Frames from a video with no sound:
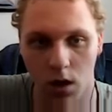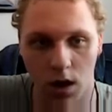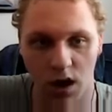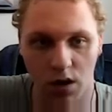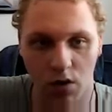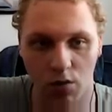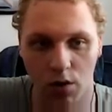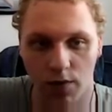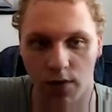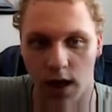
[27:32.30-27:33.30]
I got
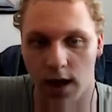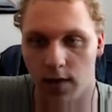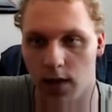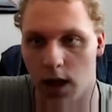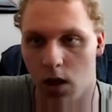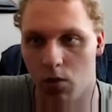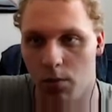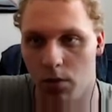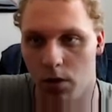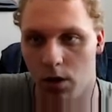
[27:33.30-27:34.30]
rid of that now,
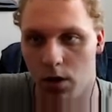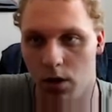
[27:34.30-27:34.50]
but